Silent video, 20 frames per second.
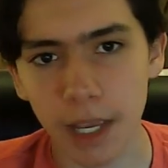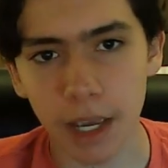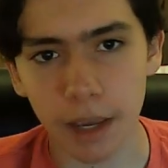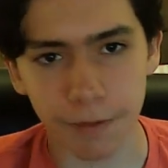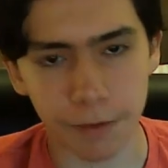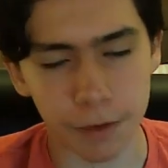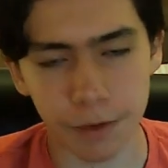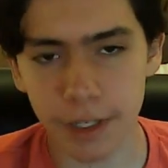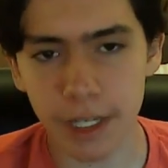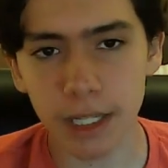
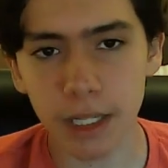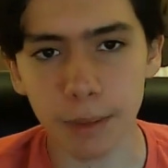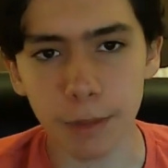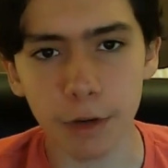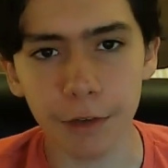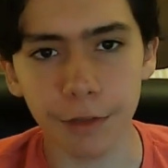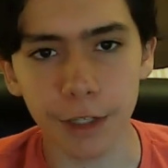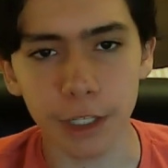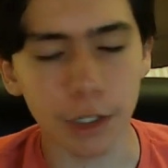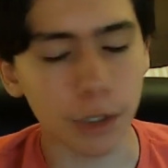If you've seen the
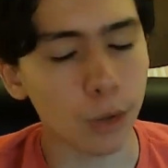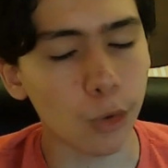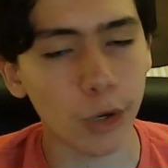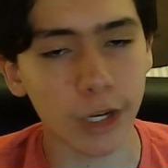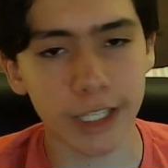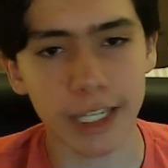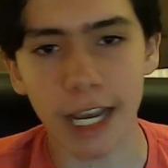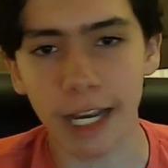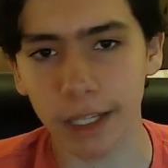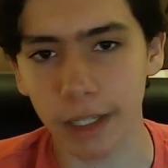movie, you know
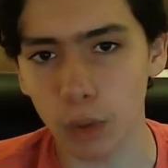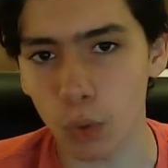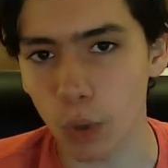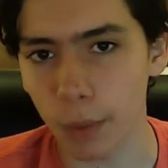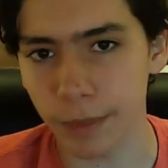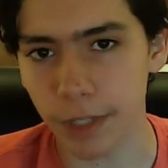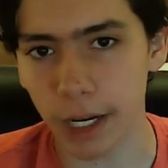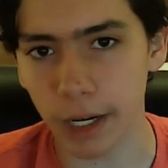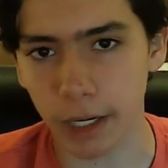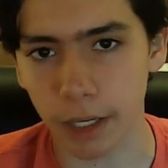exactly who
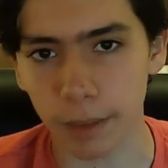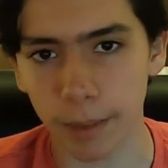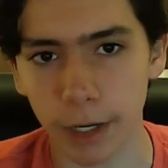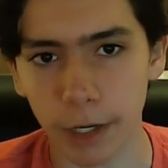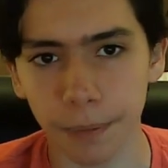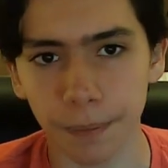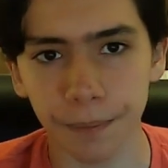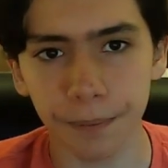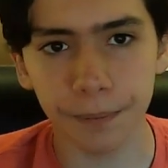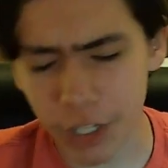I'm talking
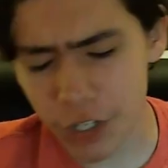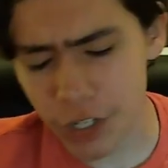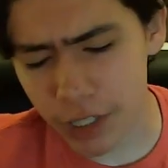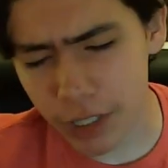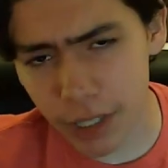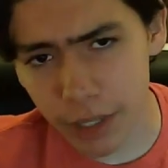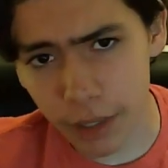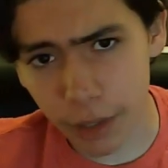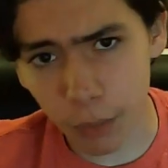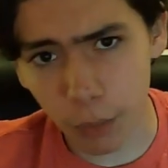about.
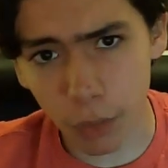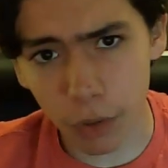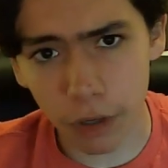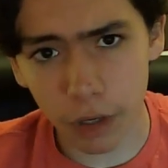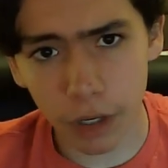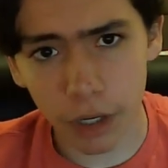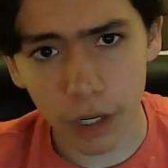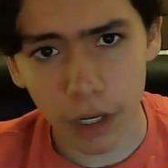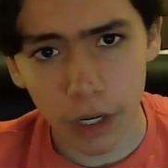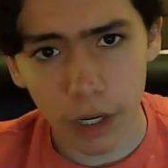Additionally, there
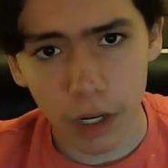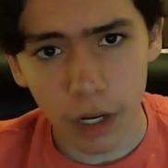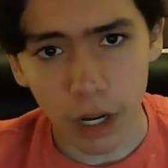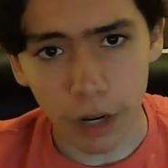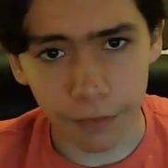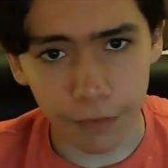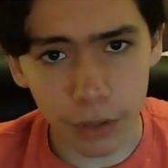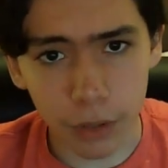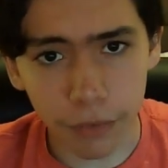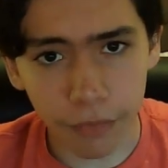were
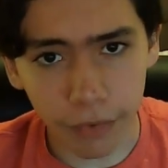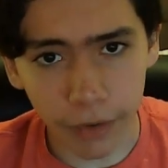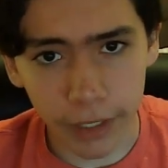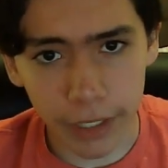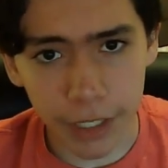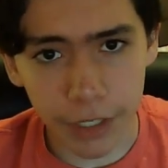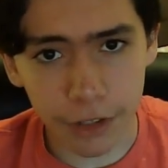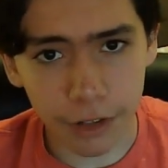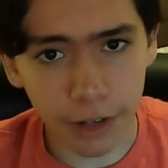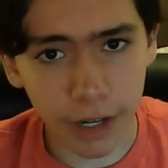a few fun
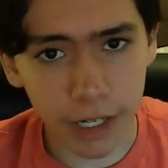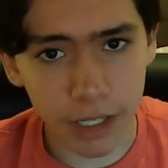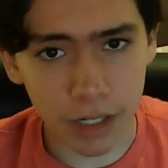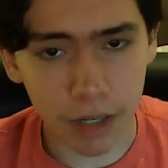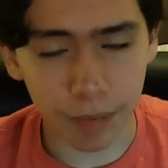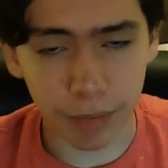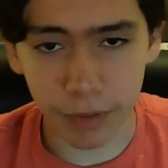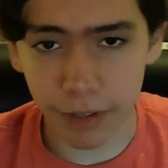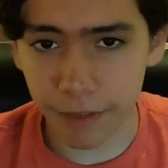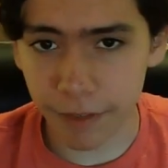Easter eggs
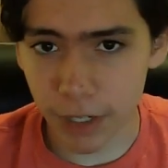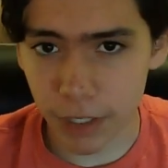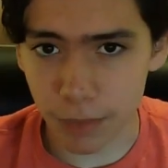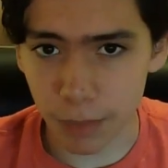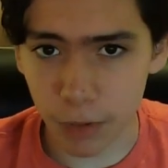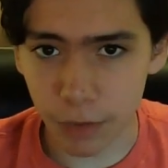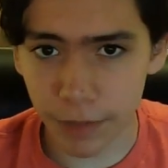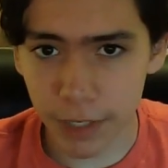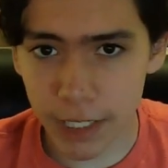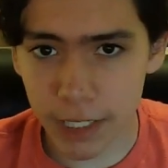to previous
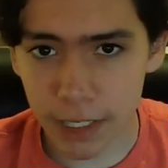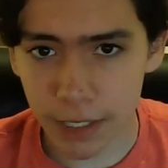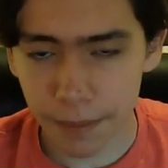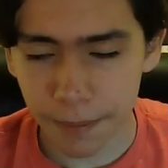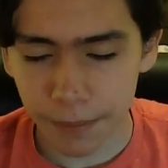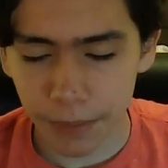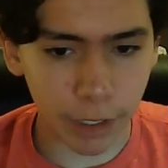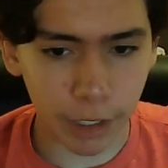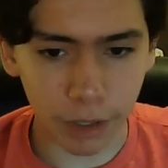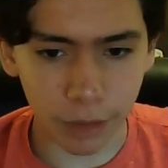movies.
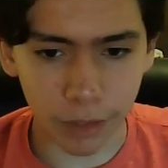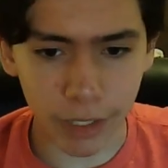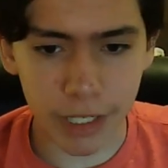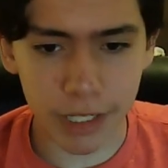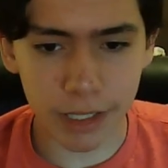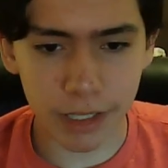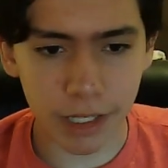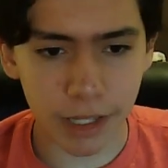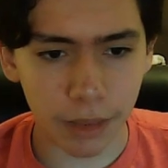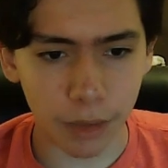I'm going to
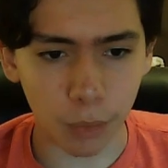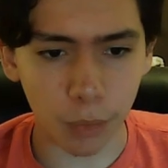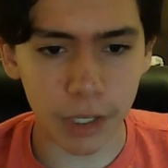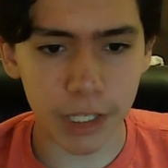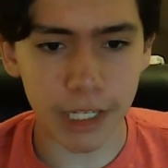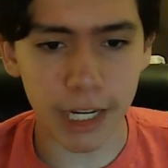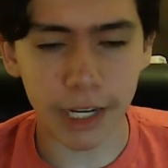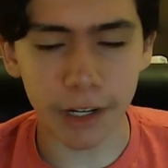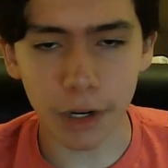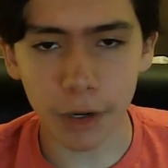list the
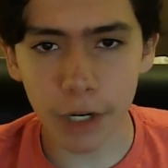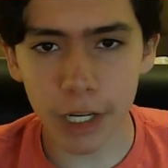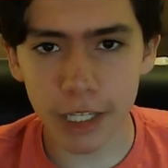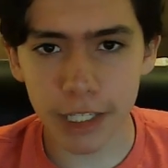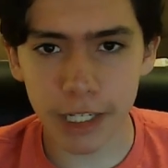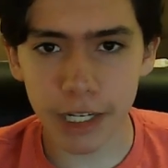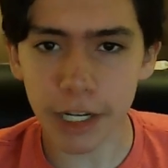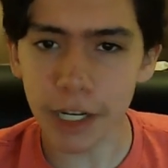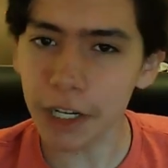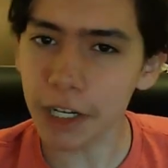ones I
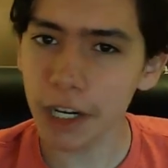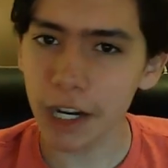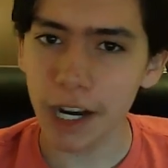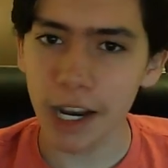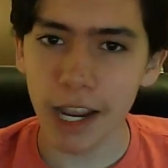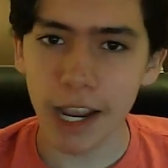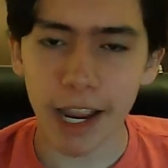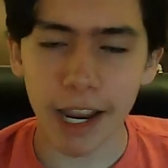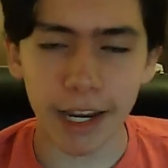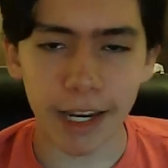noticed here,
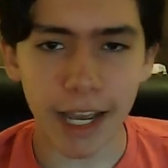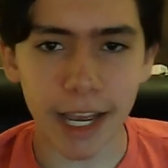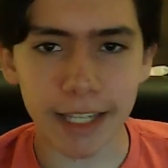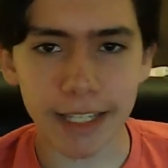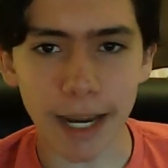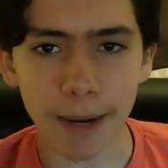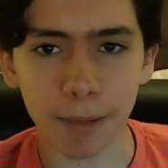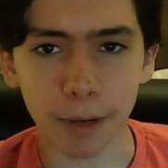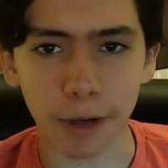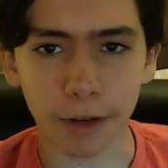and
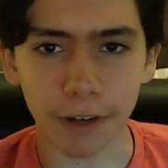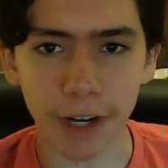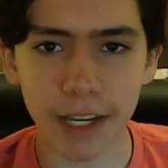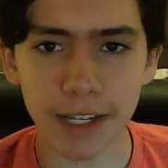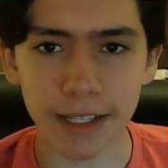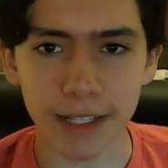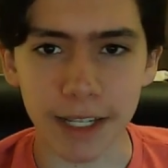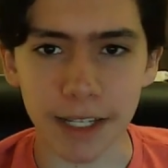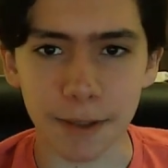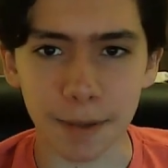as I
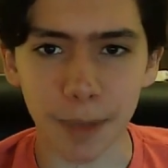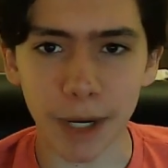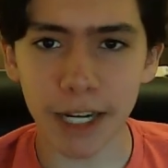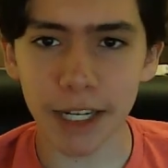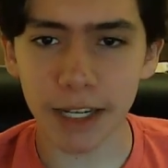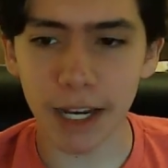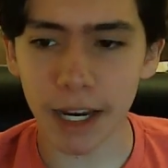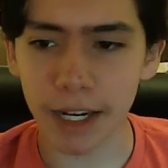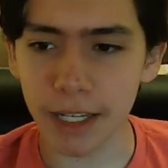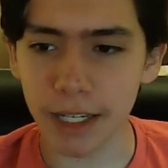progress, these
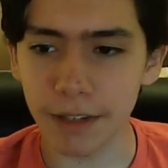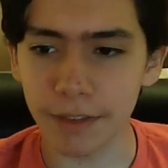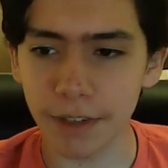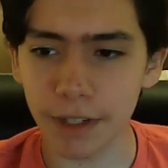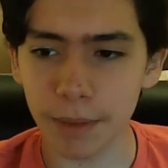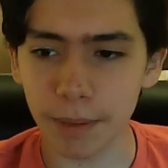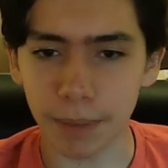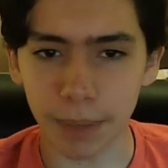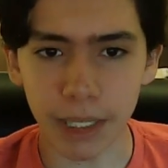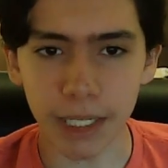might not
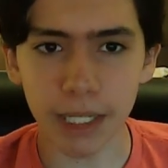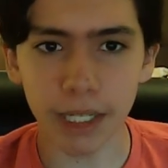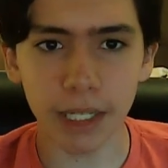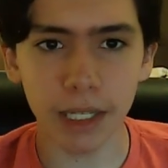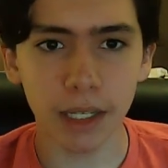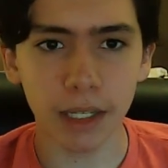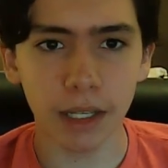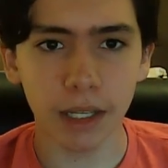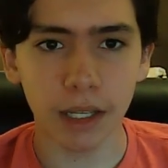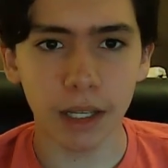even
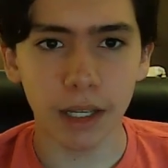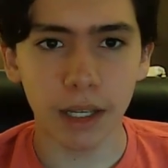be